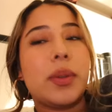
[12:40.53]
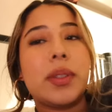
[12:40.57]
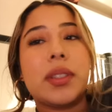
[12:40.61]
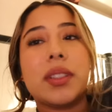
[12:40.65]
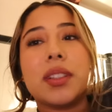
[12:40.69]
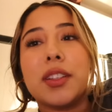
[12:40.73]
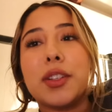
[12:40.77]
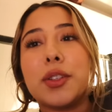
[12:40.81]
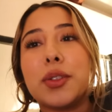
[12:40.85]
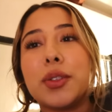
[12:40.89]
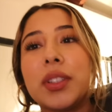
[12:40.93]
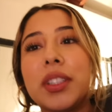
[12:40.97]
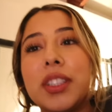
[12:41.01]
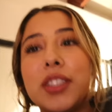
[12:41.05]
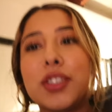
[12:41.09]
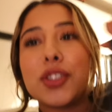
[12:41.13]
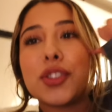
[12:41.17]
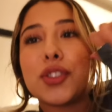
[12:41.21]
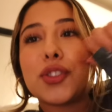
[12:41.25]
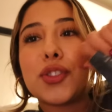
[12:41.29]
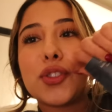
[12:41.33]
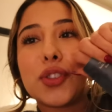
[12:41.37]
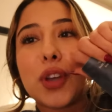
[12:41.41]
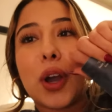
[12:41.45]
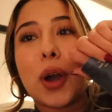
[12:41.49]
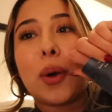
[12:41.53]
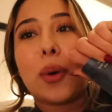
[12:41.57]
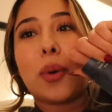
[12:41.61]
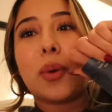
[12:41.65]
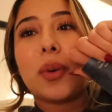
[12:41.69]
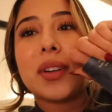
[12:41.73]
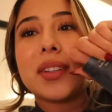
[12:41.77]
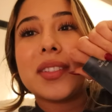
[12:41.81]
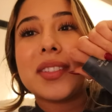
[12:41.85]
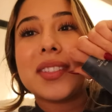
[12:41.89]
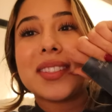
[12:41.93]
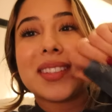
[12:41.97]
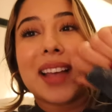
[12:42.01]
it's literally just
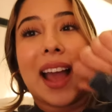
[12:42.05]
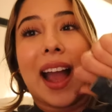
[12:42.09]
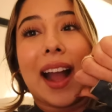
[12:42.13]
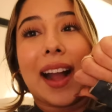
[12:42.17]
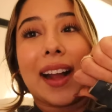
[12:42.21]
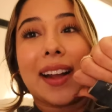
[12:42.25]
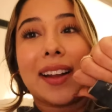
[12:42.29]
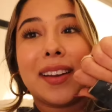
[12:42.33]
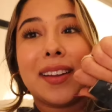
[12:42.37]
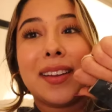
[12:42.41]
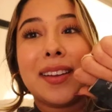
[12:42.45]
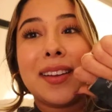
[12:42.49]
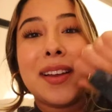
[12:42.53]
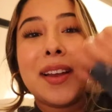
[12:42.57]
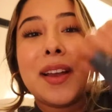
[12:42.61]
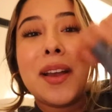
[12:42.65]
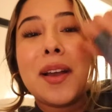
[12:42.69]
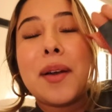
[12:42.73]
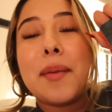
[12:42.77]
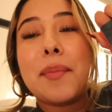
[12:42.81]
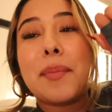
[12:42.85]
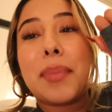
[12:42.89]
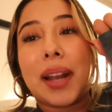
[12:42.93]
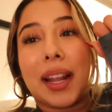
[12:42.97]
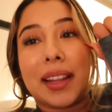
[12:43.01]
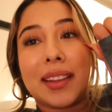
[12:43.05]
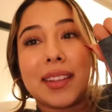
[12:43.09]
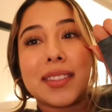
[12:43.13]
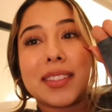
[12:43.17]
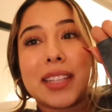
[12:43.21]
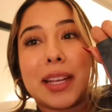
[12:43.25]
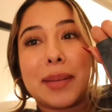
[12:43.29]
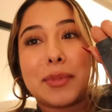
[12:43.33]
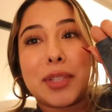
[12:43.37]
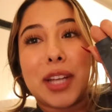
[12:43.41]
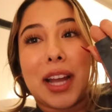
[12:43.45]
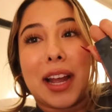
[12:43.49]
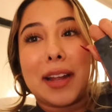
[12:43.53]
so sad, but at the
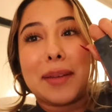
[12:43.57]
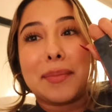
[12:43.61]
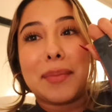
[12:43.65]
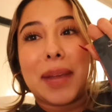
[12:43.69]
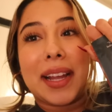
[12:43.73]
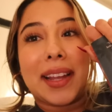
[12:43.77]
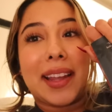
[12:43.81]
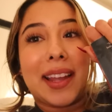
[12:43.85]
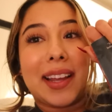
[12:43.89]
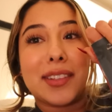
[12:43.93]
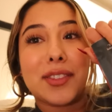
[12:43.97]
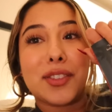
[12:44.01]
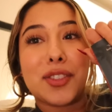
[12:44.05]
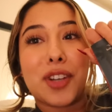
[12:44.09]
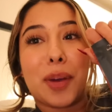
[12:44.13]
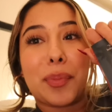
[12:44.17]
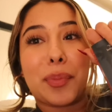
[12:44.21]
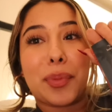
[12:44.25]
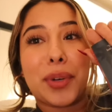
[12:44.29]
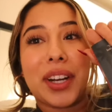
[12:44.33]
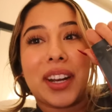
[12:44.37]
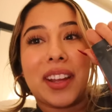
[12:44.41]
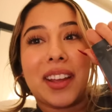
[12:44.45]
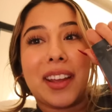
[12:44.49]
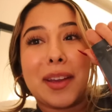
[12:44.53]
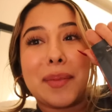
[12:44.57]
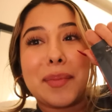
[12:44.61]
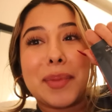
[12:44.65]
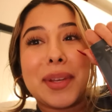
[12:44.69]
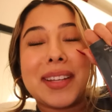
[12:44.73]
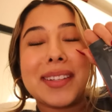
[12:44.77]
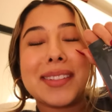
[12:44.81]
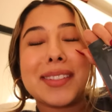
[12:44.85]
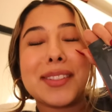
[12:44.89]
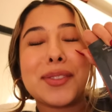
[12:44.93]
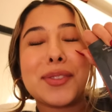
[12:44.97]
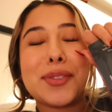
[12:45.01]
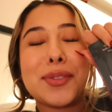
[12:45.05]
same time, I can't stop reading it
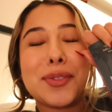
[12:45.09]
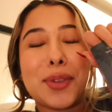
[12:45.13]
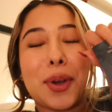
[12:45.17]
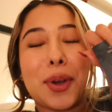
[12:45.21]
because it's